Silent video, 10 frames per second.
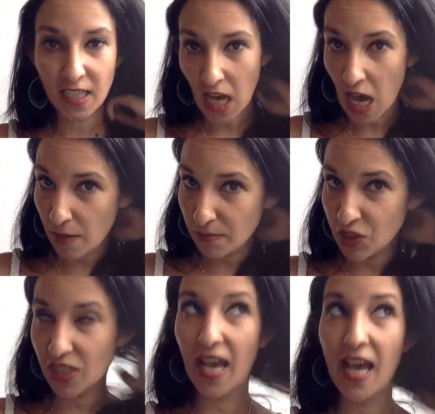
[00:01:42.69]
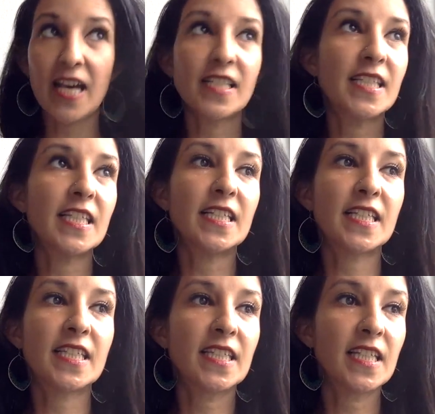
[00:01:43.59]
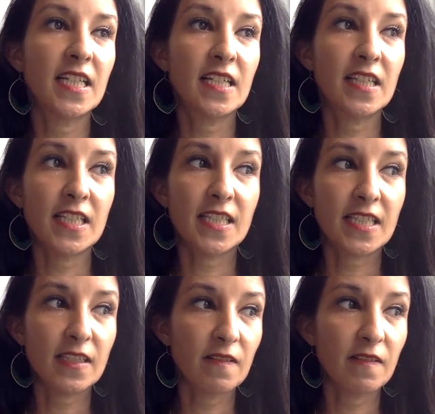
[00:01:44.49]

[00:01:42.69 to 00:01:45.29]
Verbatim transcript: Um, she has this this